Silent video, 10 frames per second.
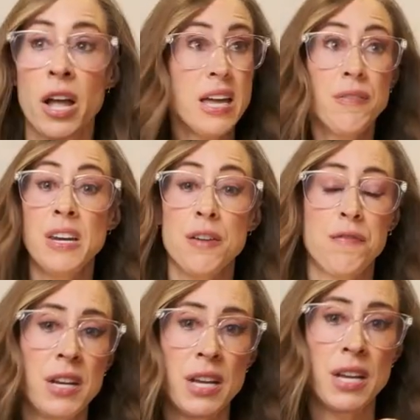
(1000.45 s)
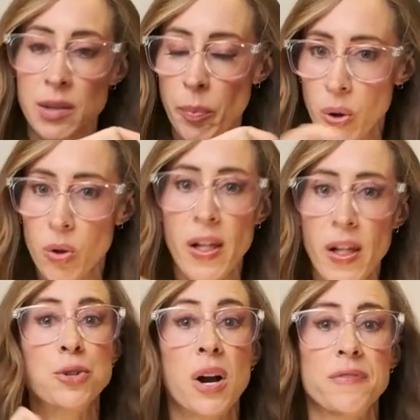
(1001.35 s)
Even if it is pull
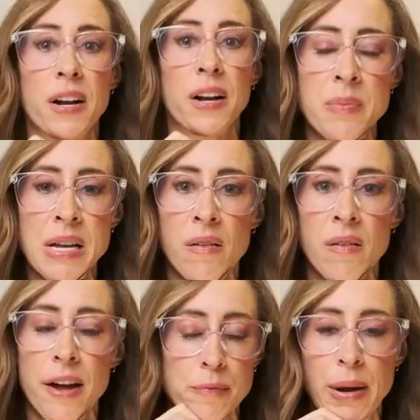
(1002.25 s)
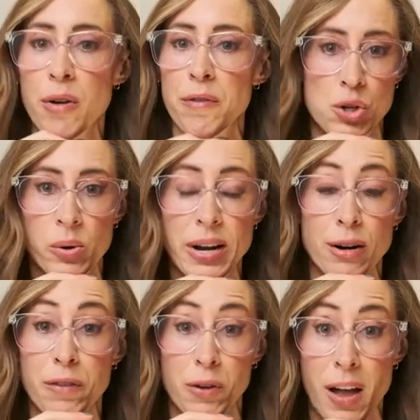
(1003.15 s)
a trifecta meal out of my
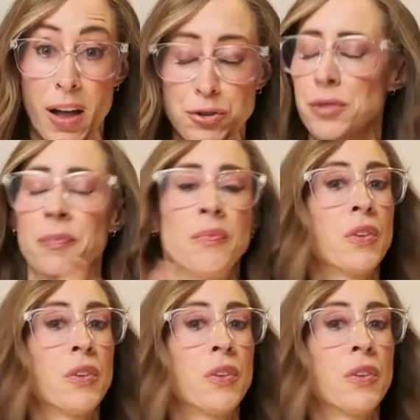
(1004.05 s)
refrigerator for lunch.